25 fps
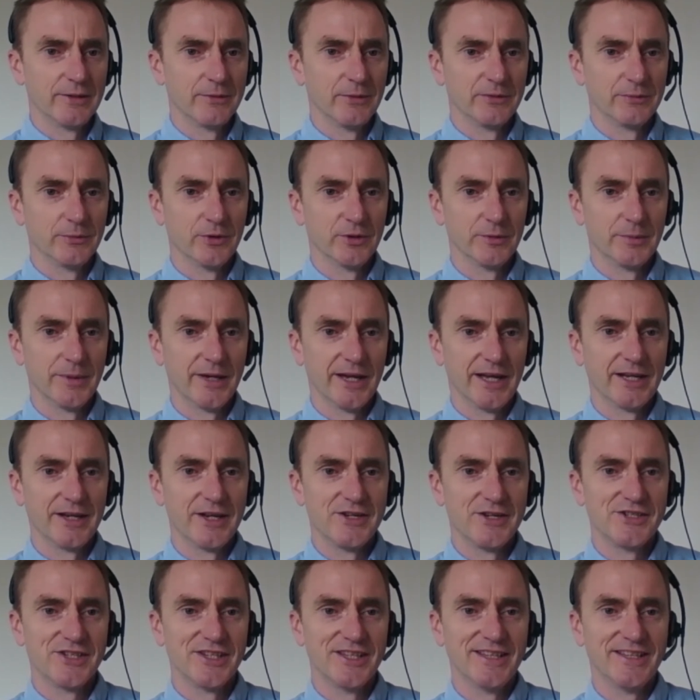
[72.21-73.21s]
It was more about
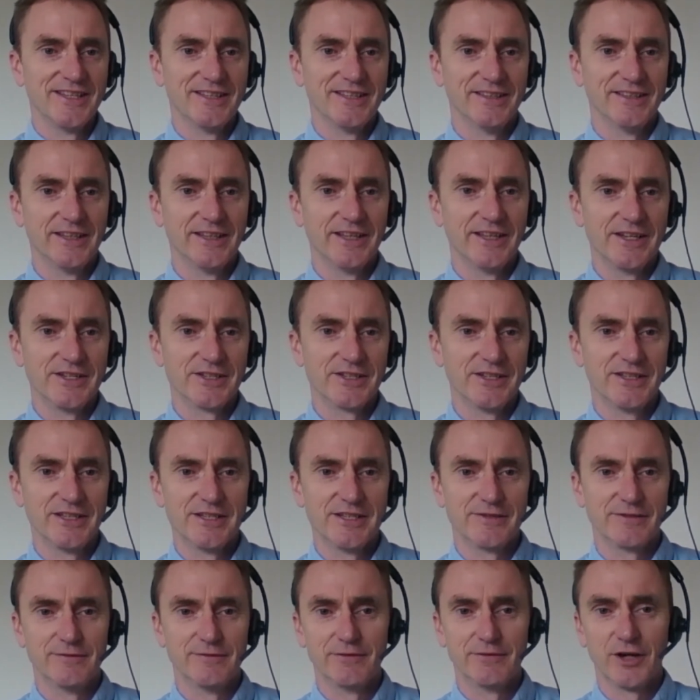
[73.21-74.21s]
energy, and then it turned
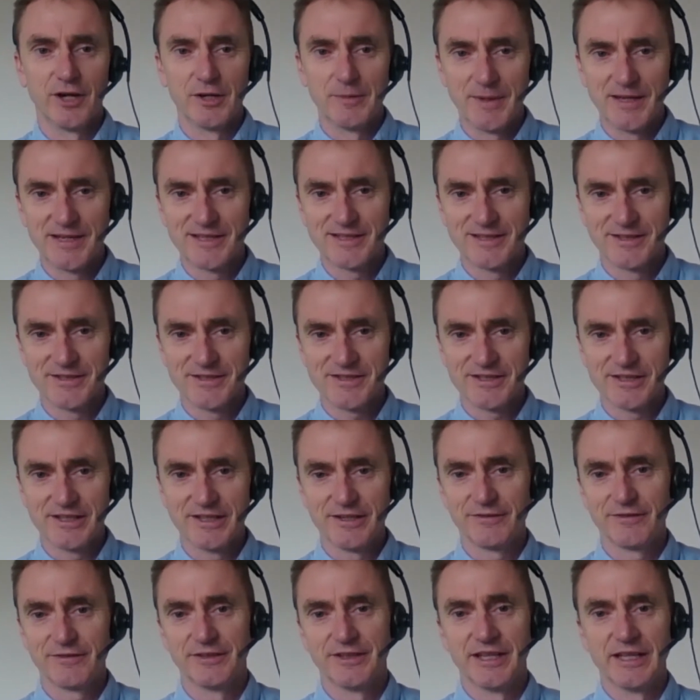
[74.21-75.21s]
into environmental
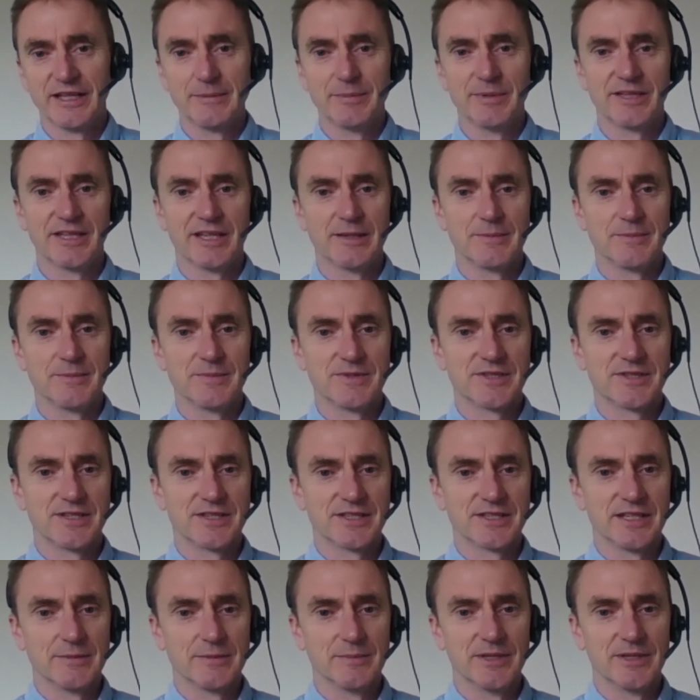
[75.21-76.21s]
stuff, and then it became
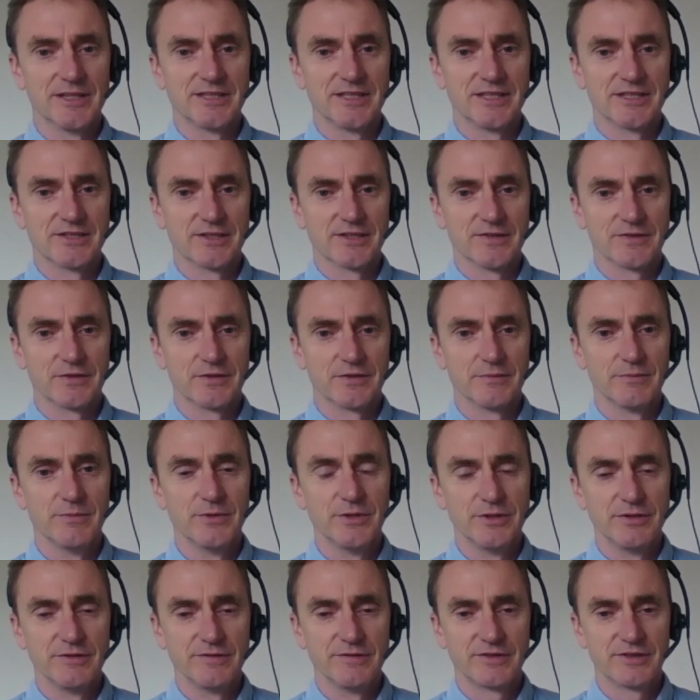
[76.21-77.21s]
sustainability. So I sort of
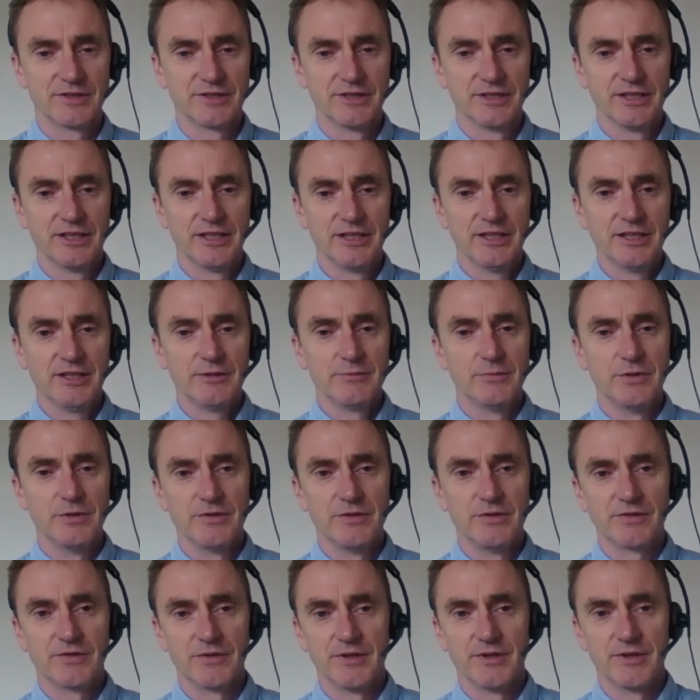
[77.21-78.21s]
moved
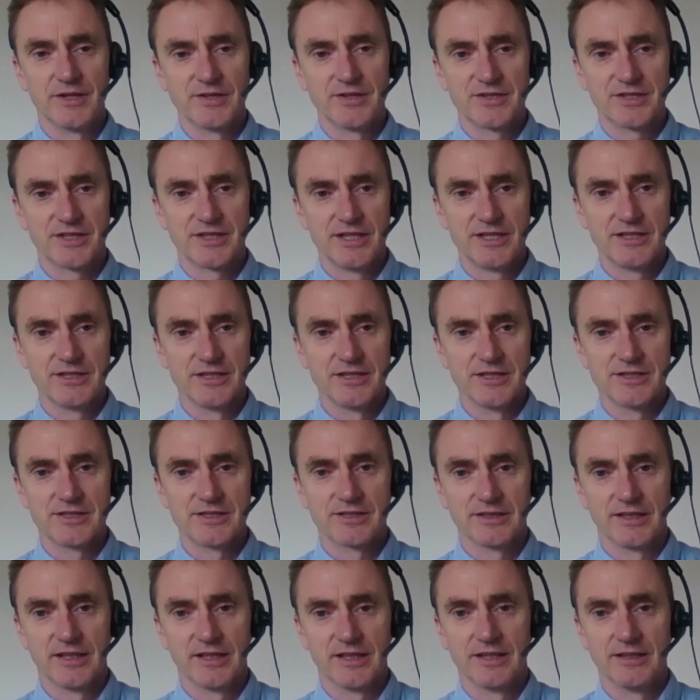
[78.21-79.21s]
through those
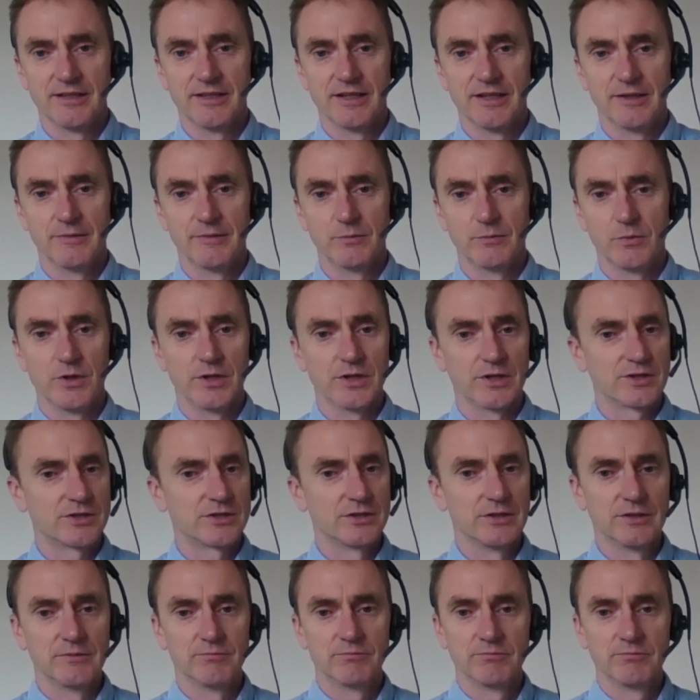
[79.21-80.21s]
stages and
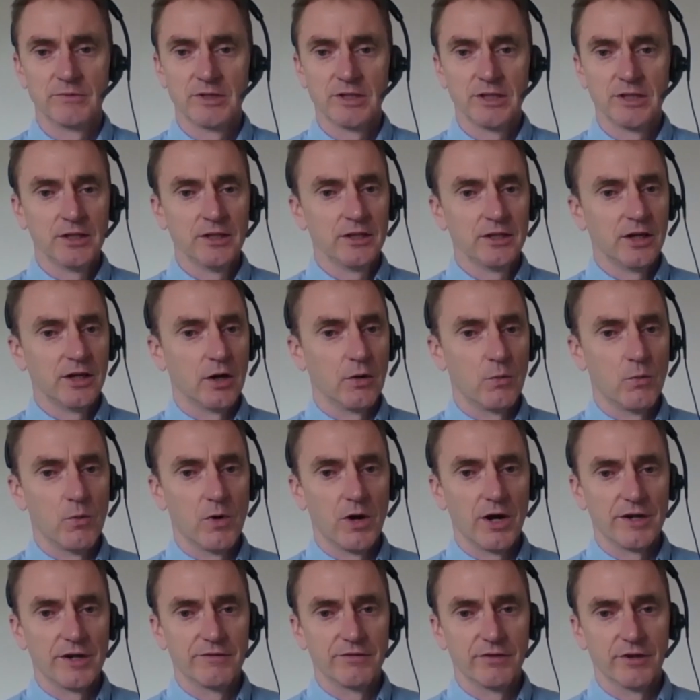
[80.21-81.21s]
worked in a
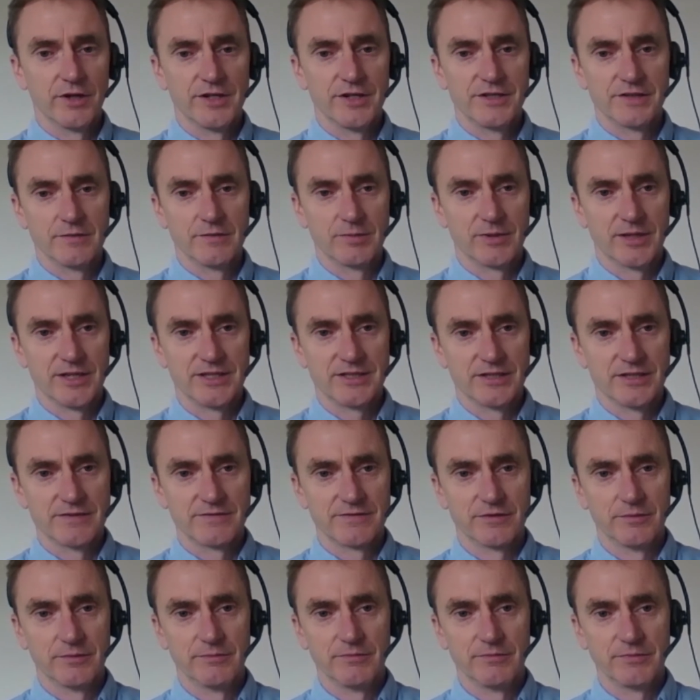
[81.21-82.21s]
wide variety of places,
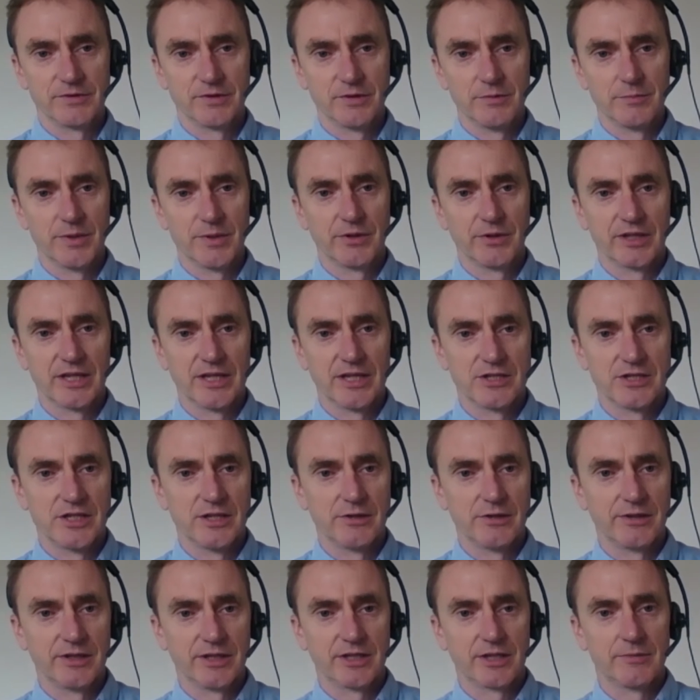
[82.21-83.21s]
from sort of building
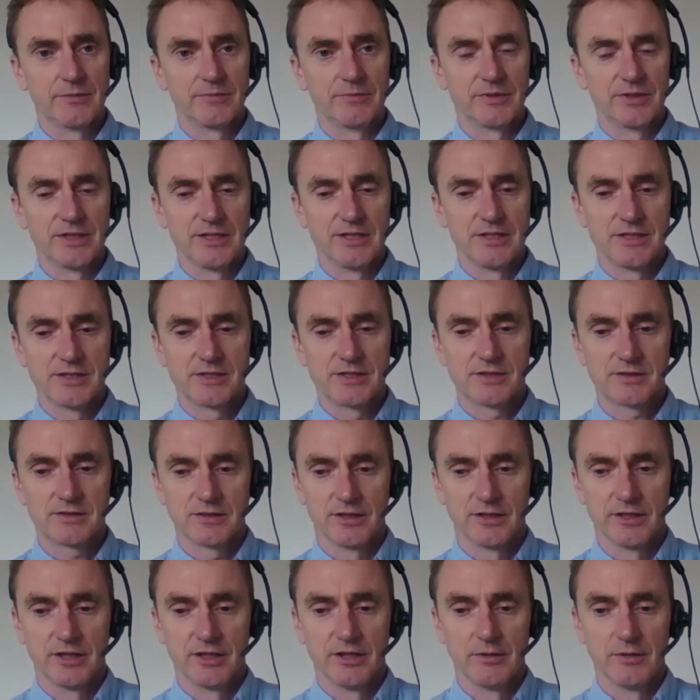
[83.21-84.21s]
engineering companies,
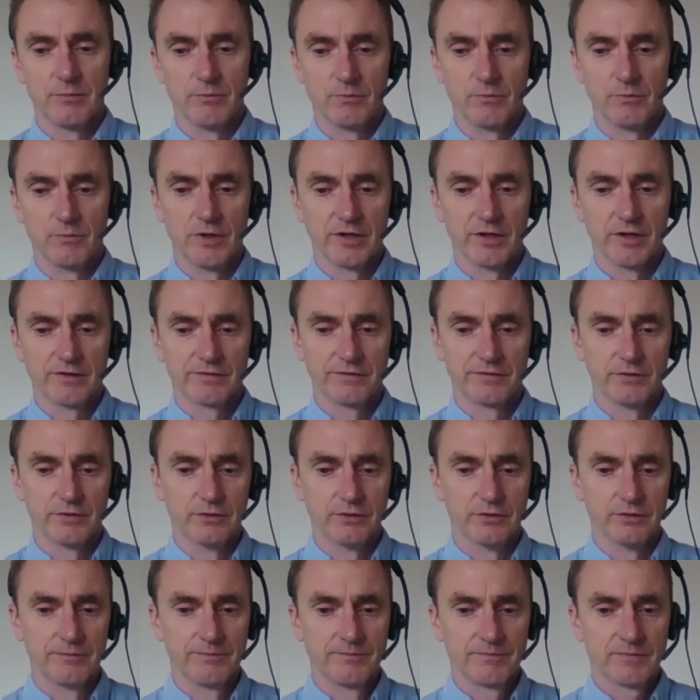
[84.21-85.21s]
worked
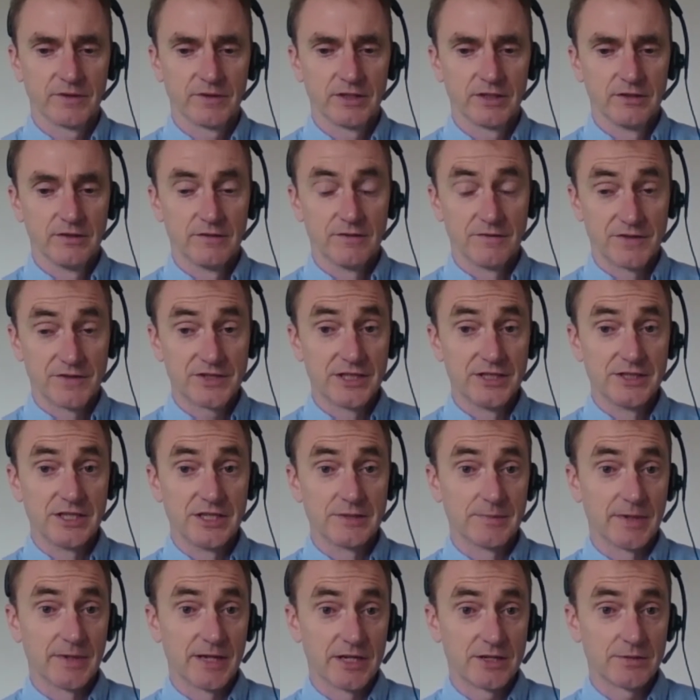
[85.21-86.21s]
for
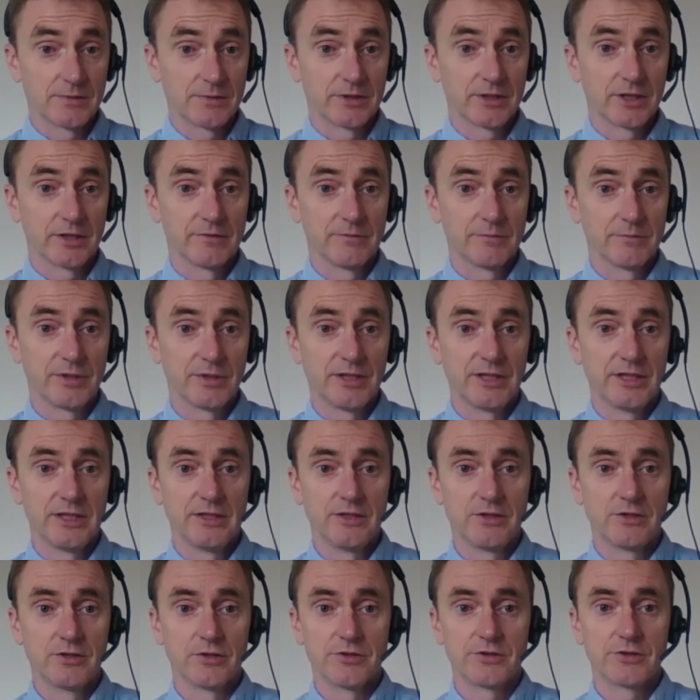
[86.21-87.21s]
facilities management
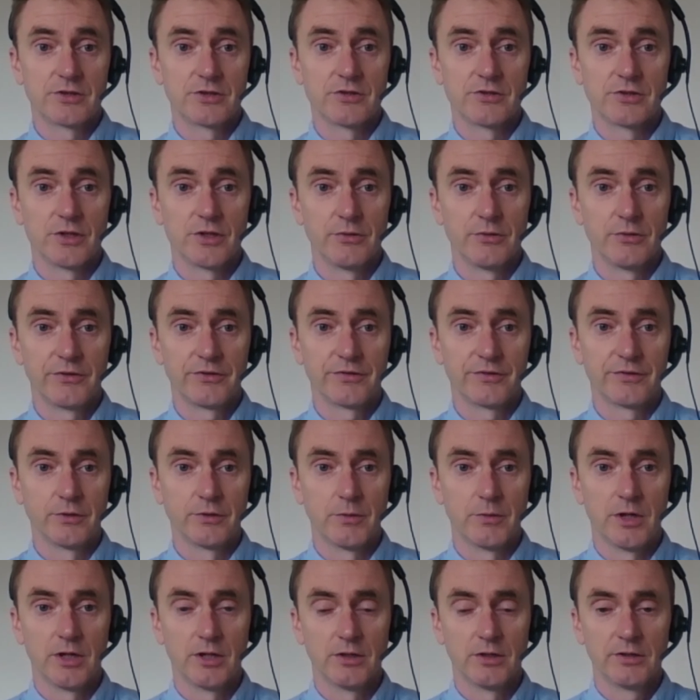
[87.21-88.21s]
company, Johnson Controls, for a
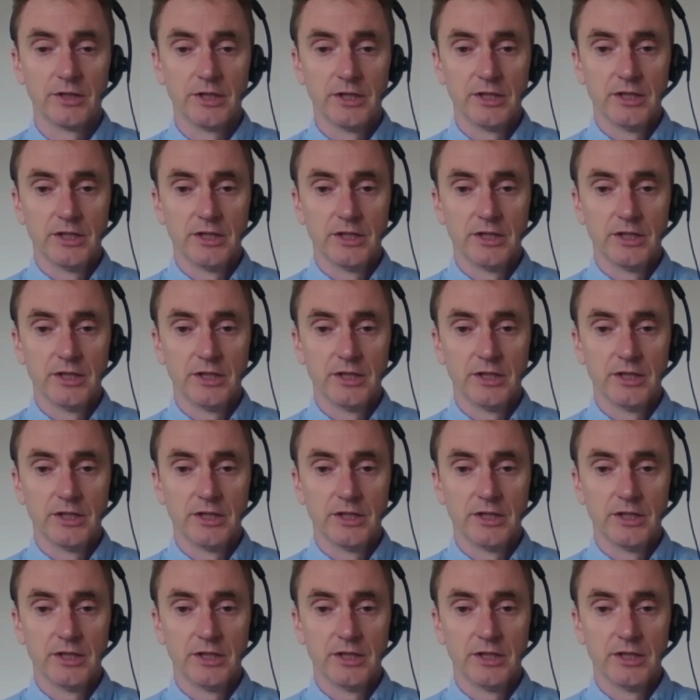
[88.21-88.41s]
while.